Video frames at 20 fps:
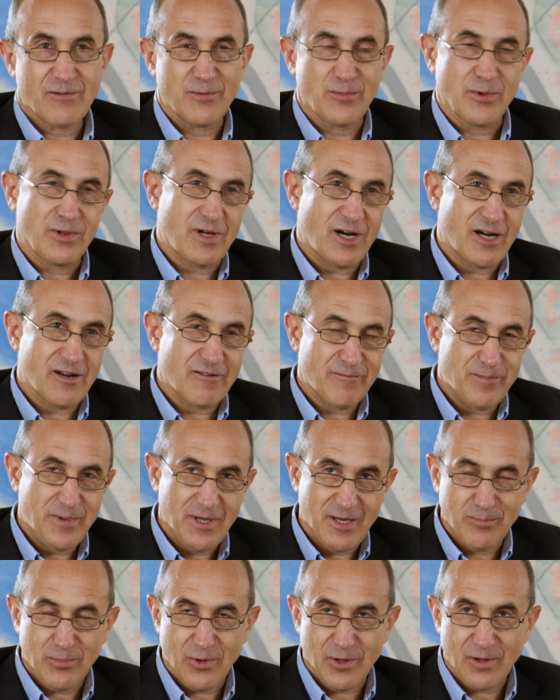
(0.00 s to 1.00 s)
from a lot of
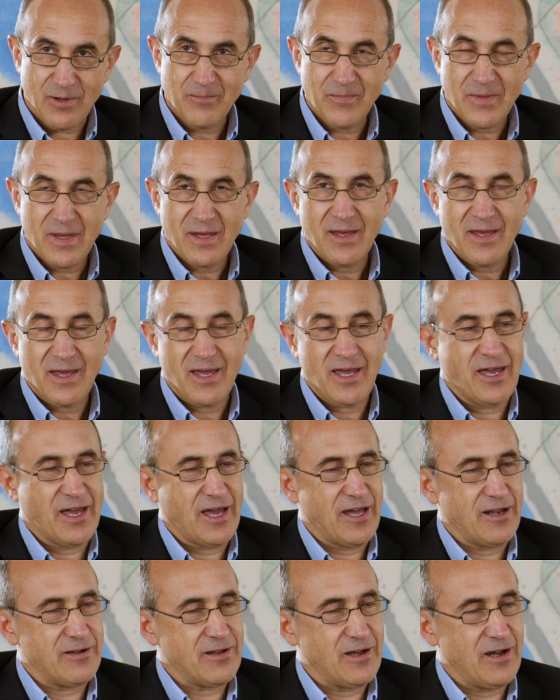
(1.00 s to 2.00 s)
people.
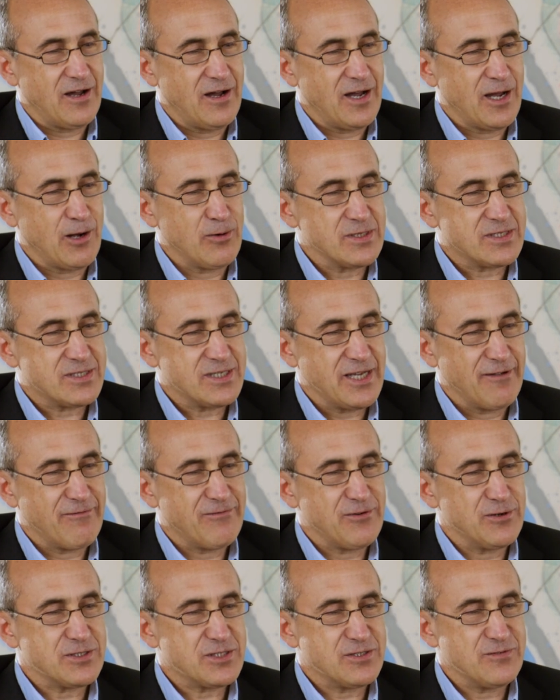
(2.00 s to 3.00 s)
And uh, I would say,
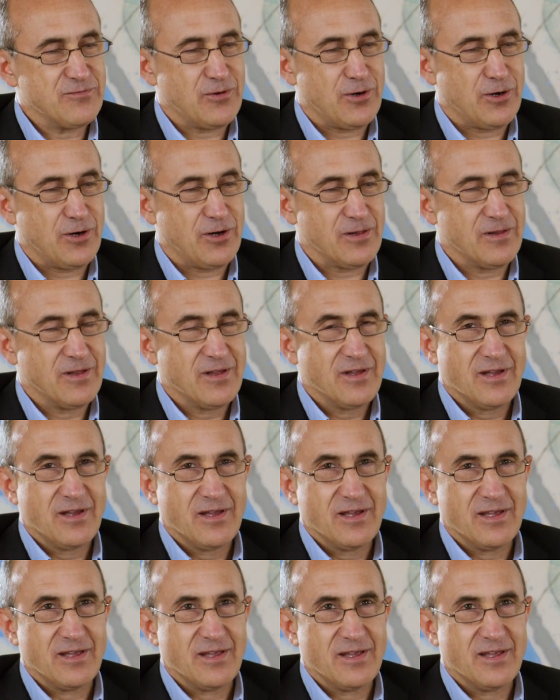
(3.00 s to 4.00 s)
first of all,
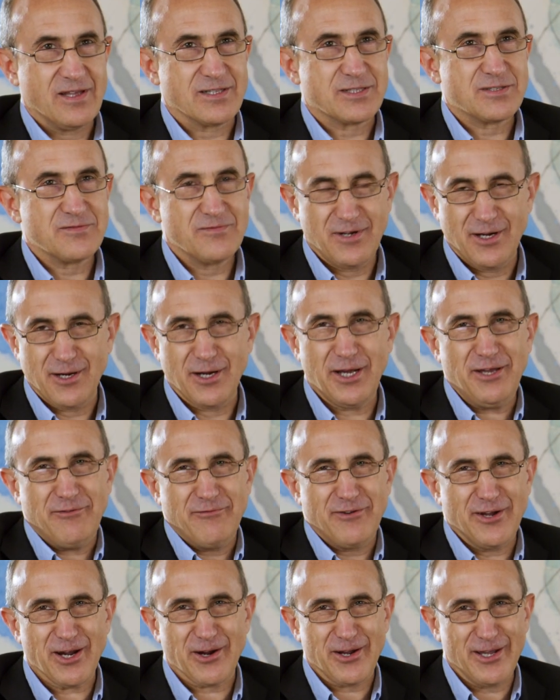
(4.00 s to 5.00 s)
it's very,
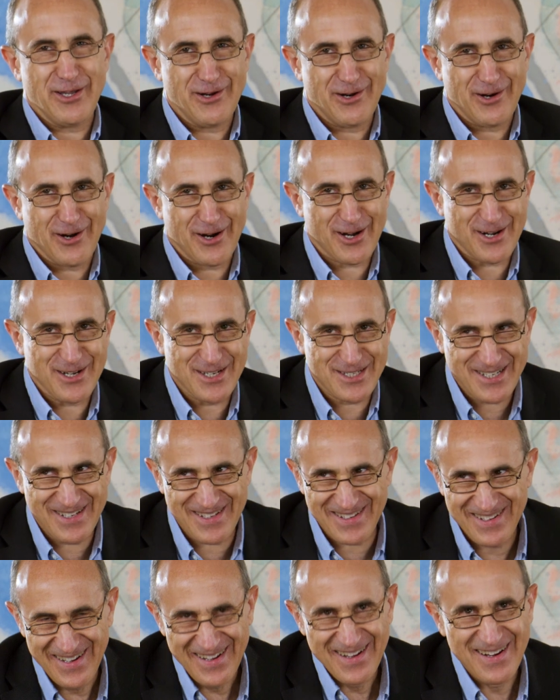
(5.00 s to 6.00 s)
very hard.
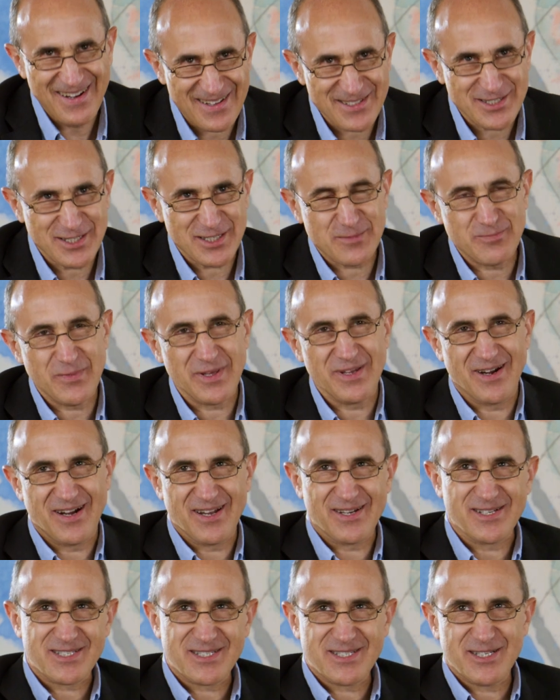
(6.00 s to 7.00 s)
I'll just be
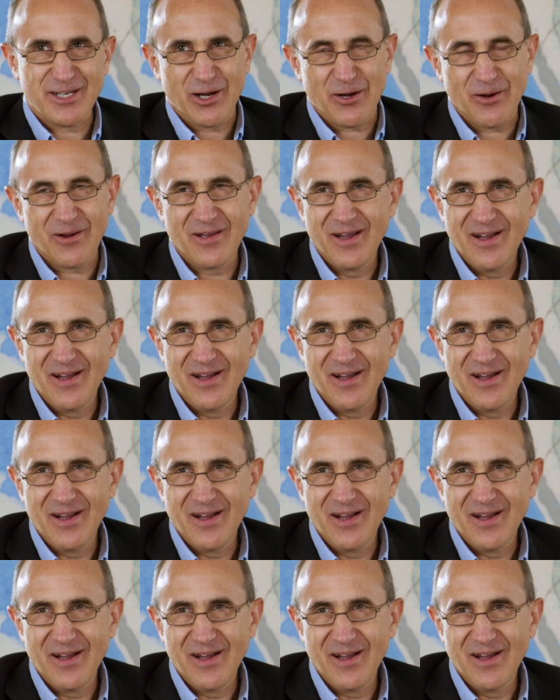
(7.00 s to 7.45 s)
honest here.